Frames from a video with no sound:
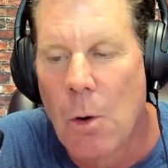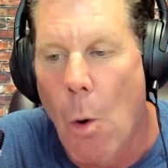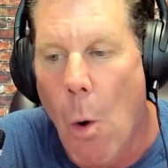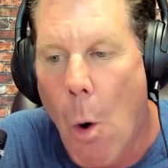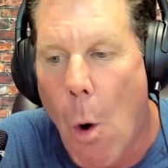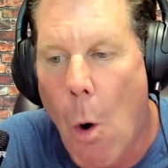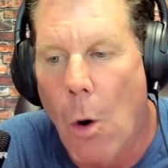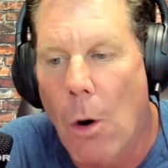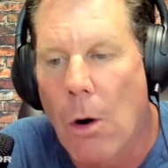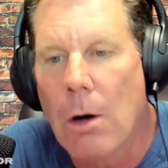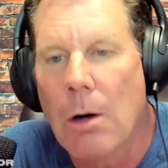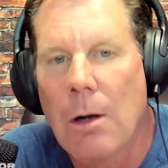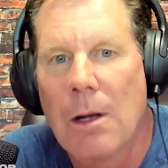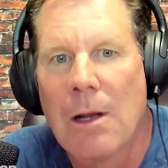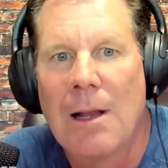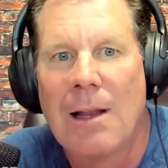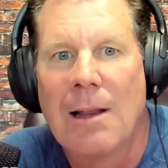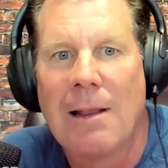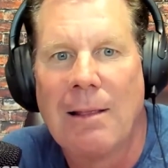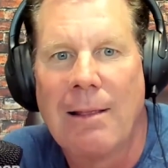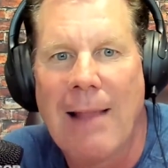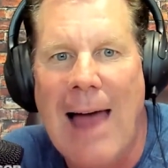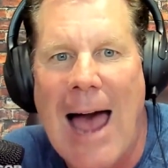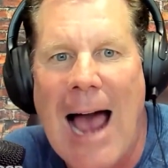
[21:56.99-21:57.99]
or
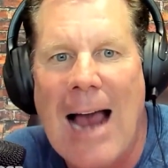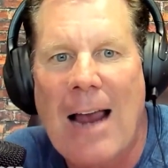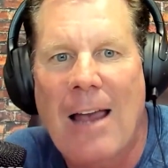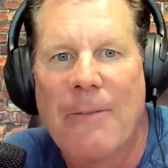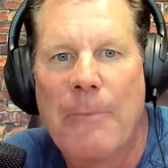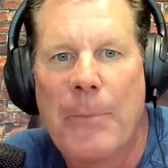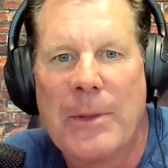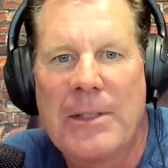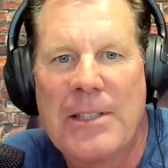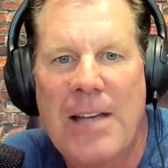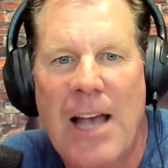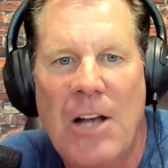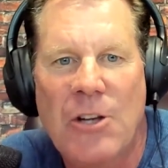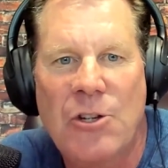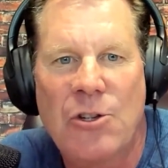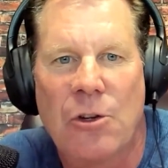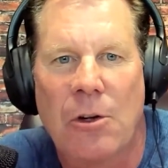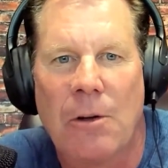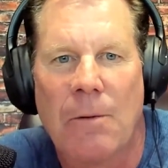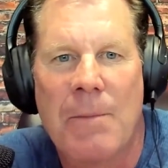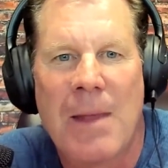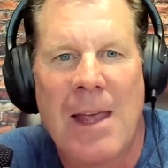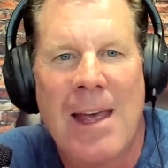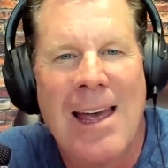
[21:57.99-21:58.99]
lack of
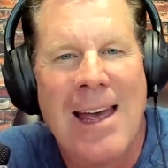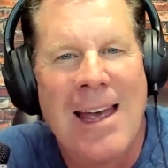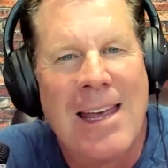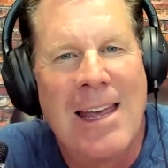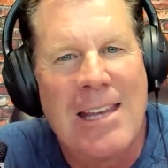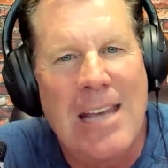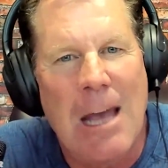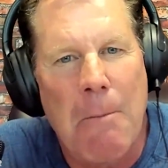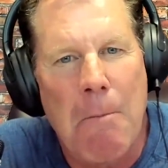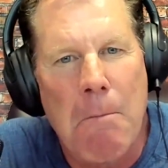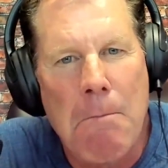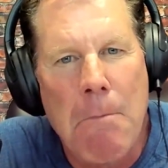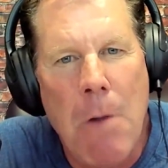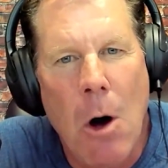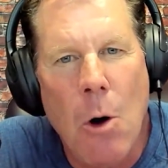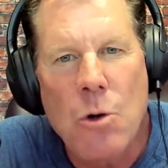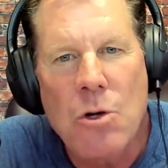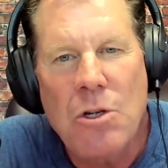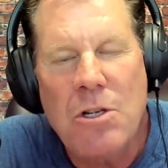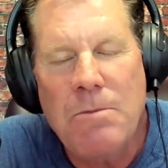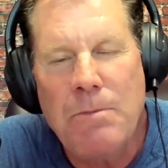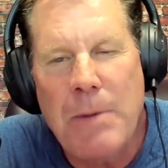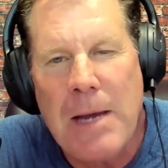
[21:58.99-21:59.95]
potential. Yet most